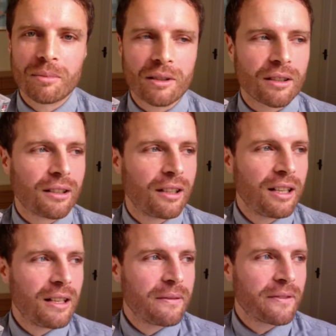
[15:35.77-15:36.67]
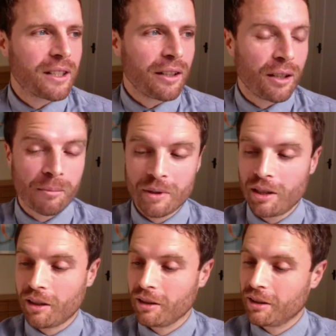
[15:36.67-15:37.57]
But
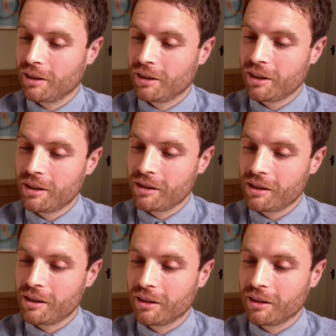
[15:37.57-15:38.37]
yeah, it's